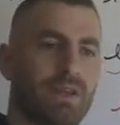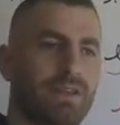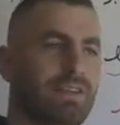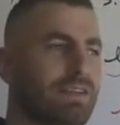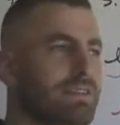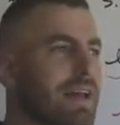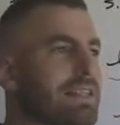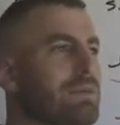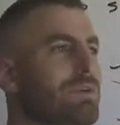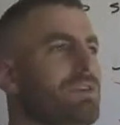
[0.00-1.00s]
That's
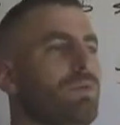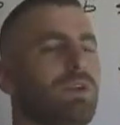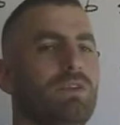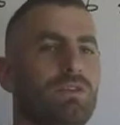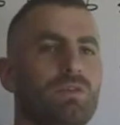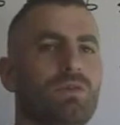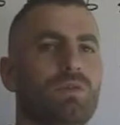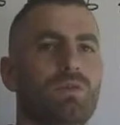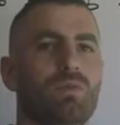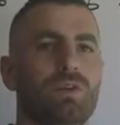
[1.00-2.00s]
exactly what you want to
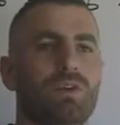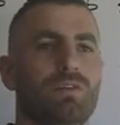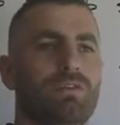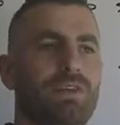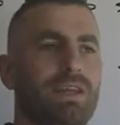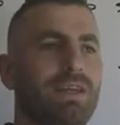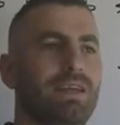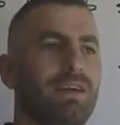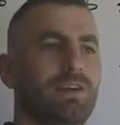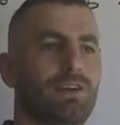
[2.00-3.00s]
do when you're fitting
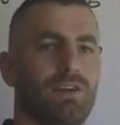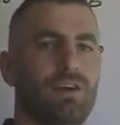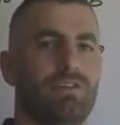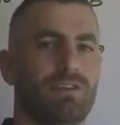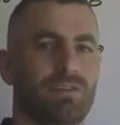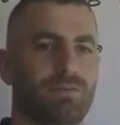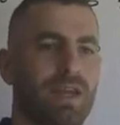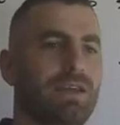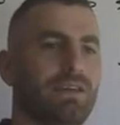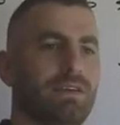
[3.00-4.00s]
a curve to some
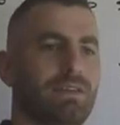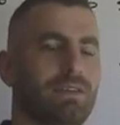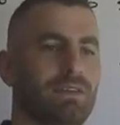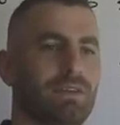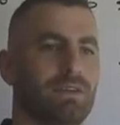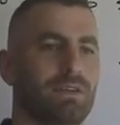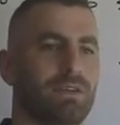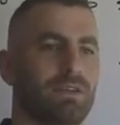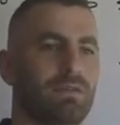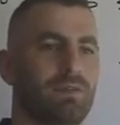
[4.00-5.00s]
data,
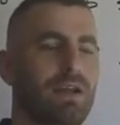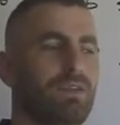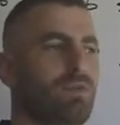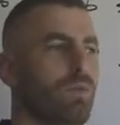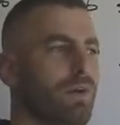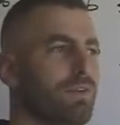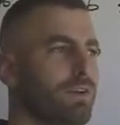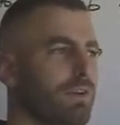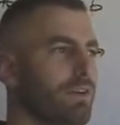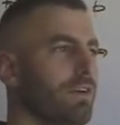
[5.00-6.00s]
right? You want the
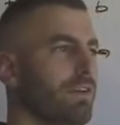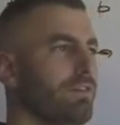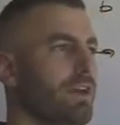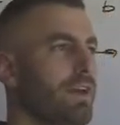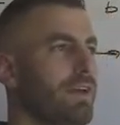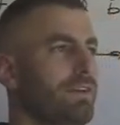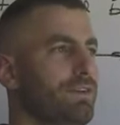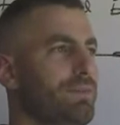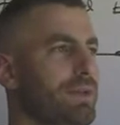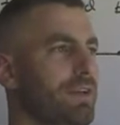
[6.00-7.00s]
curve to
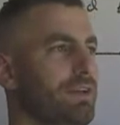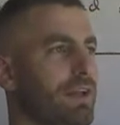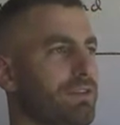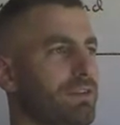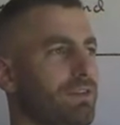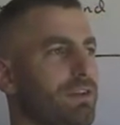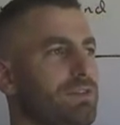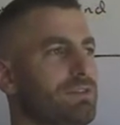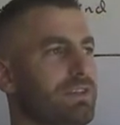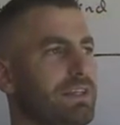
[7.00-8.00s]
be as
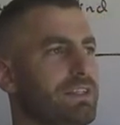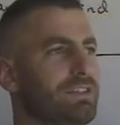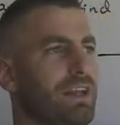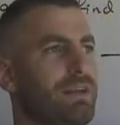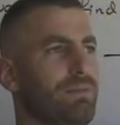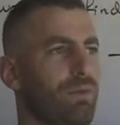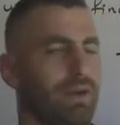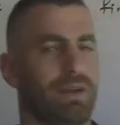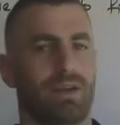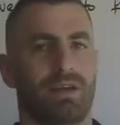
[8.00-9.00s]
close to each data
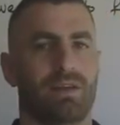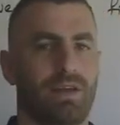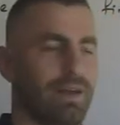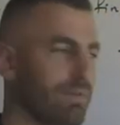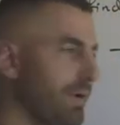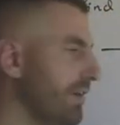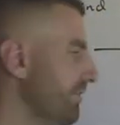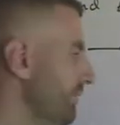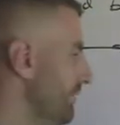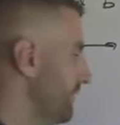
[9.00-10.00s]
point as possible.